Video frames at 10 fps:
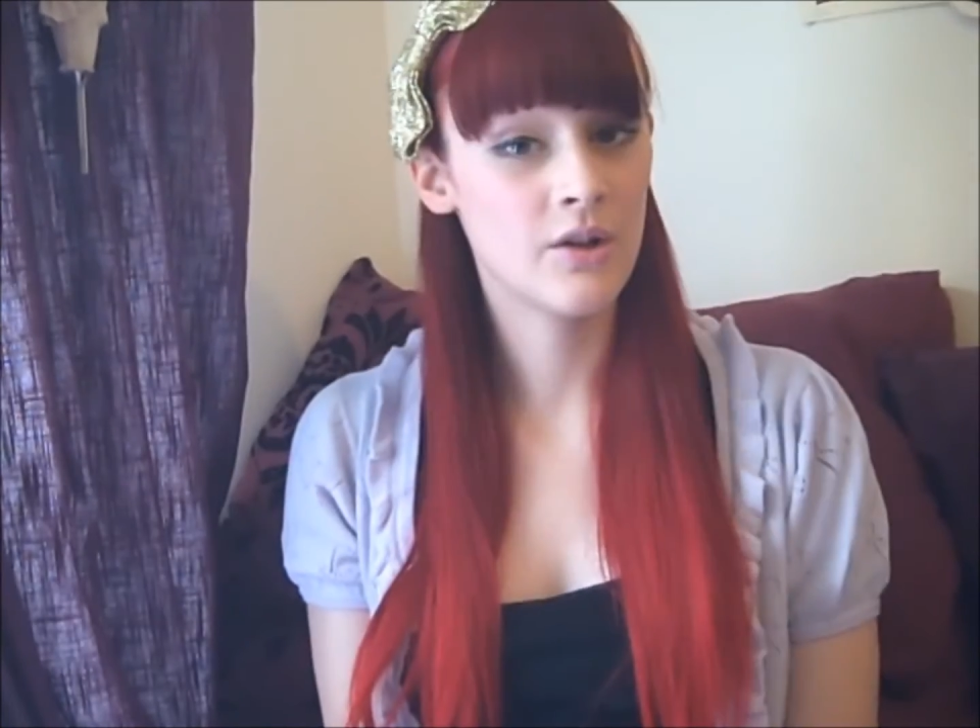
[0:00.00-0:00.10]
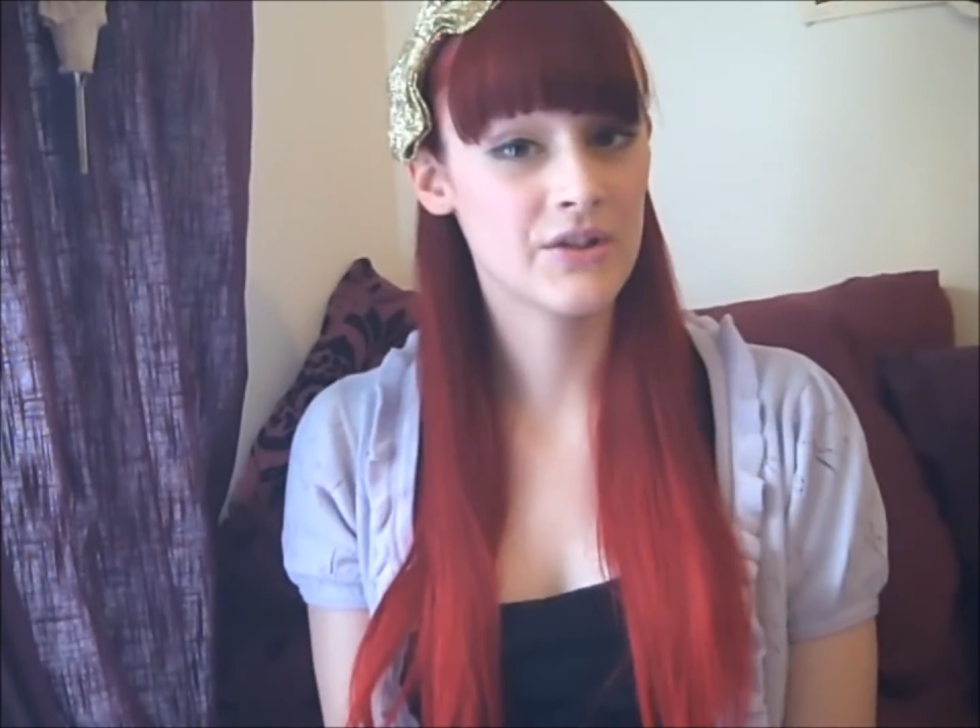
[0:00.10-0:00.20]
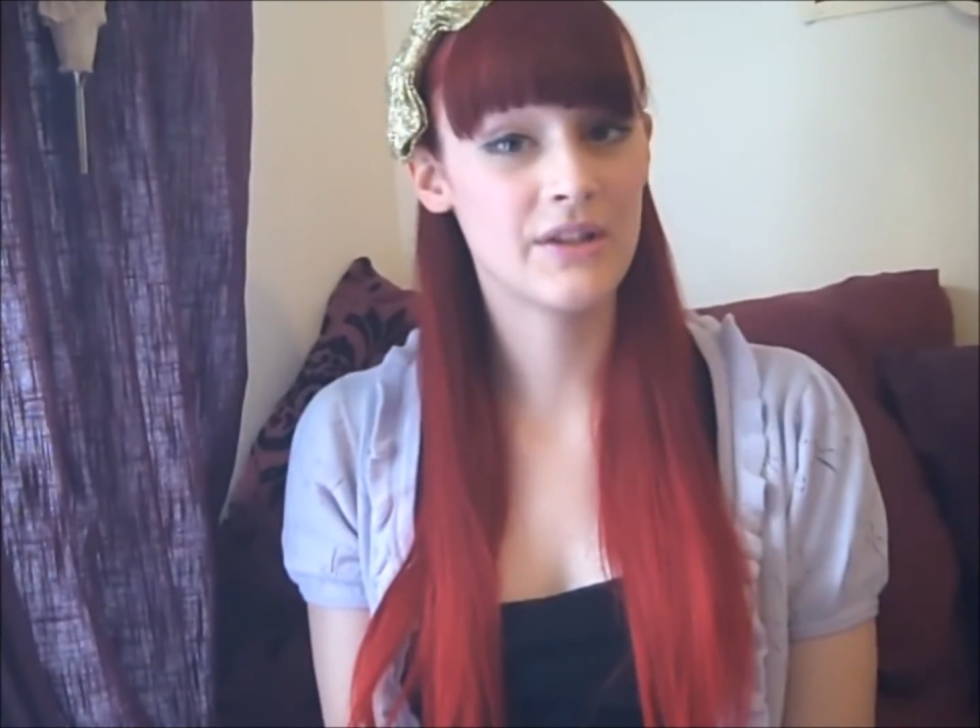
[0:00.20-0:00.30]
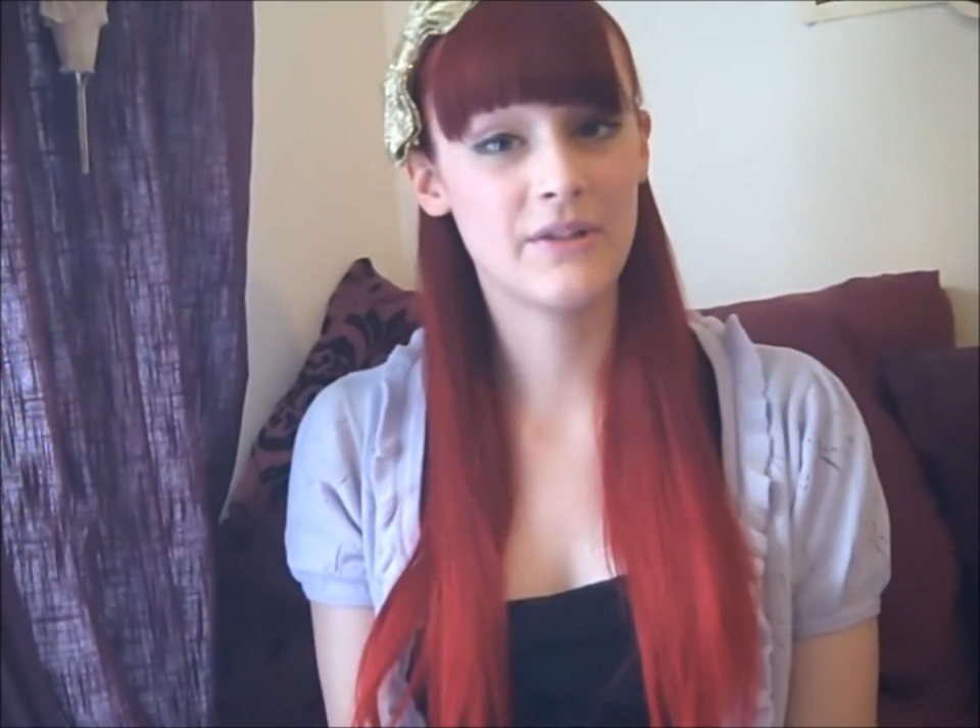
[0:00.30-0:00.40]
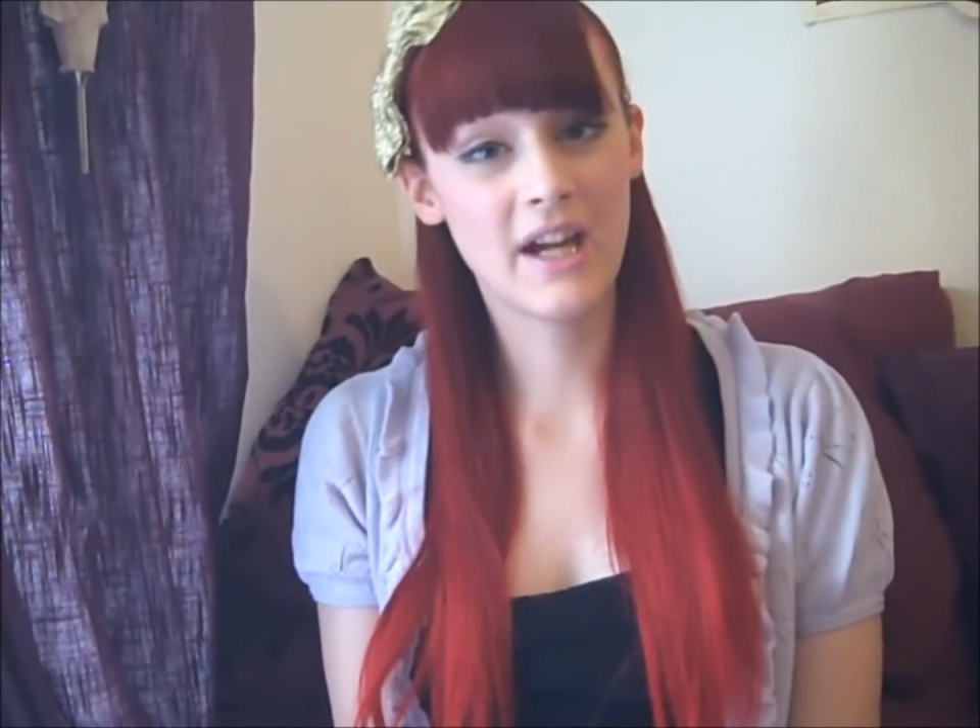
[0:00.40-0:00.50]

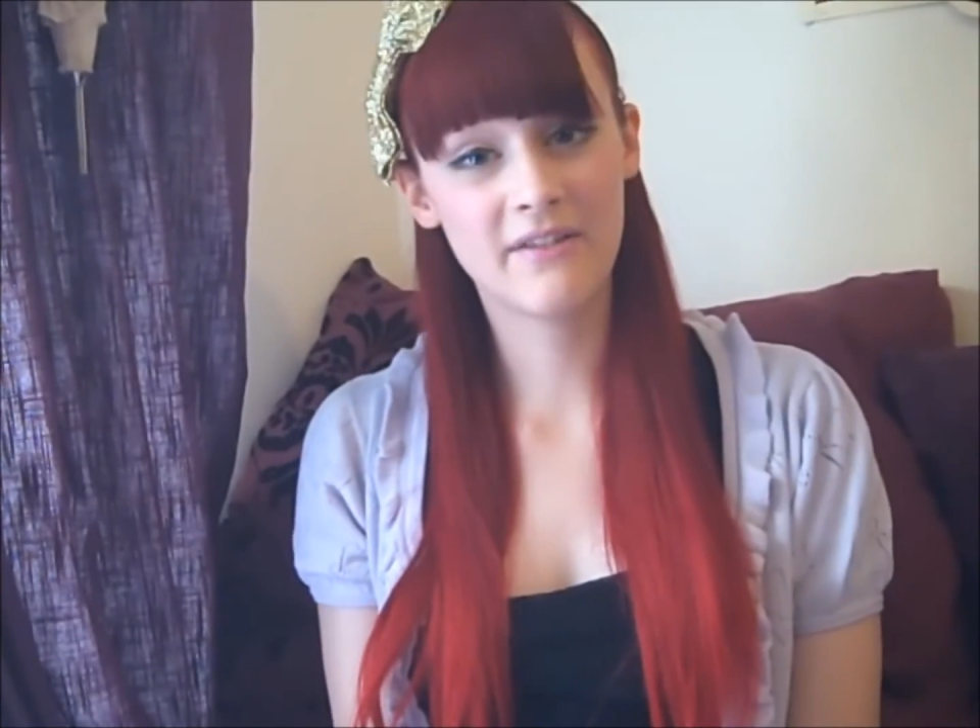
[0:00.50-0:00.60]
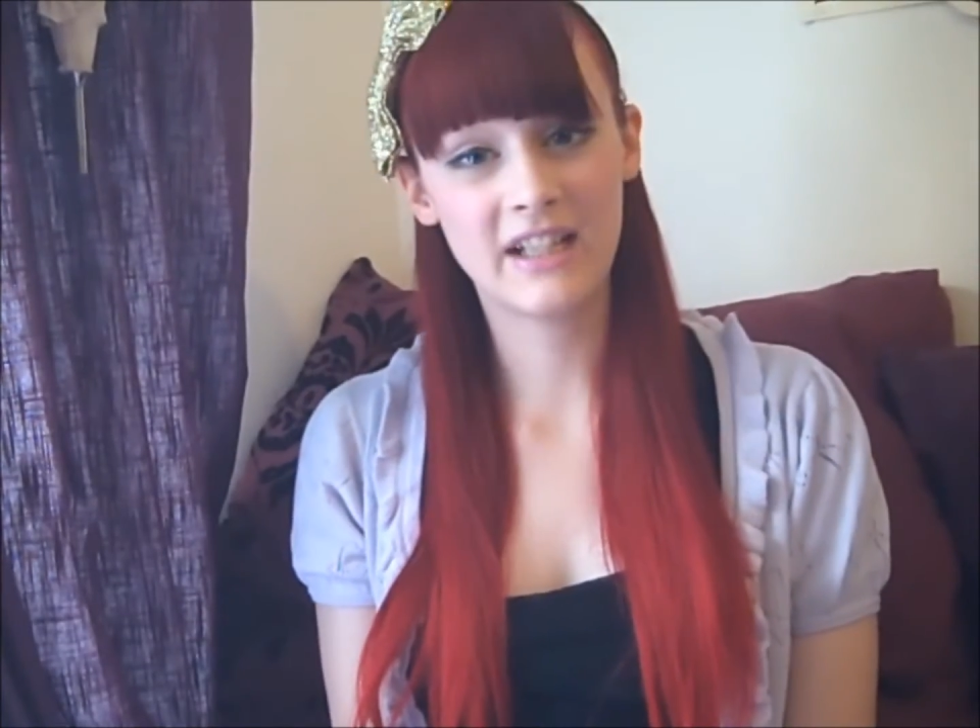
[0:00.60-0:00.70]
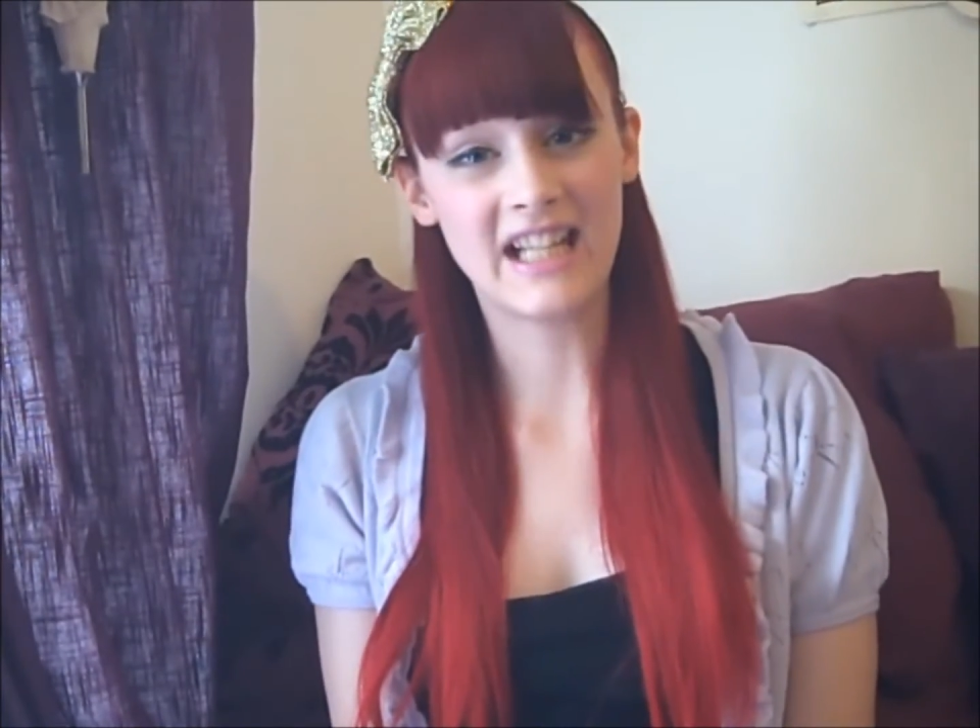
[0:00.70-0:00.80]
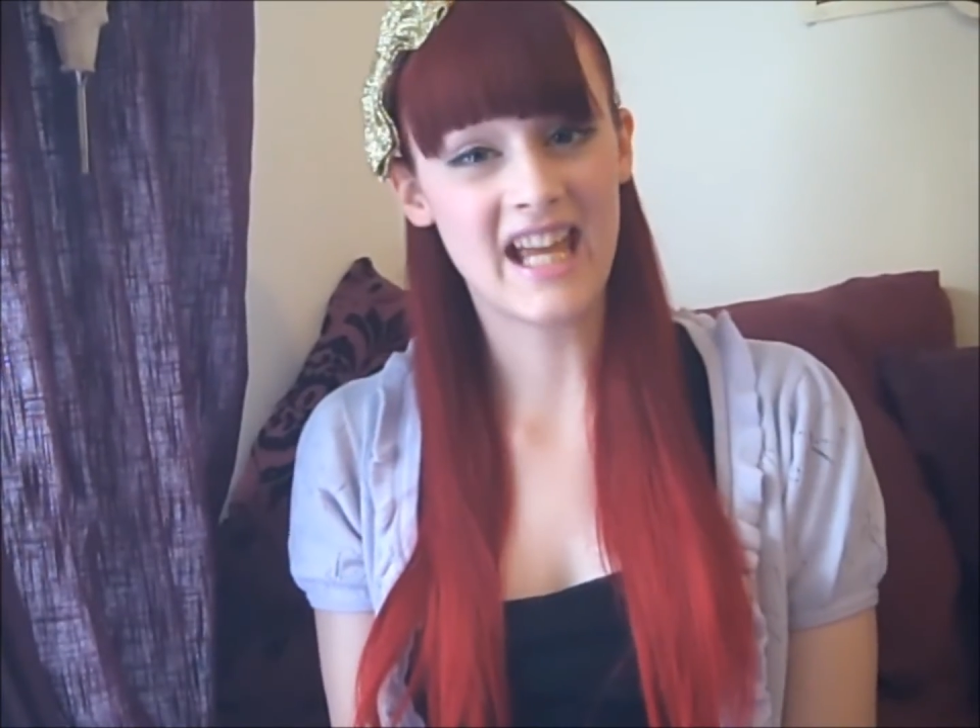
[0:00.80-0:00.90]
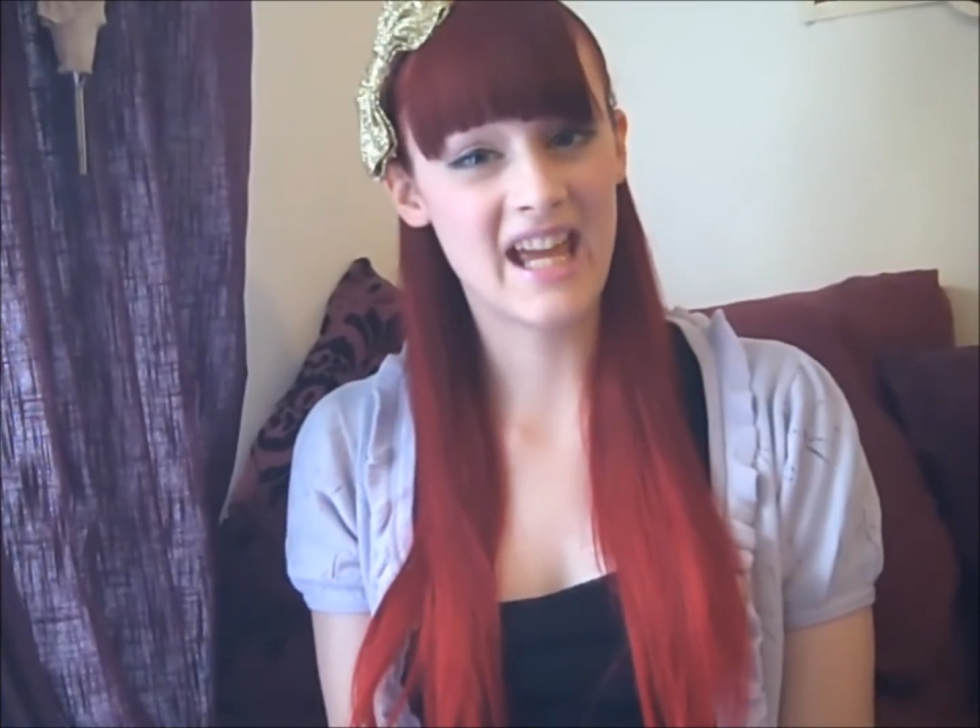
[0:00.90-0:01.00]
Also, if you have any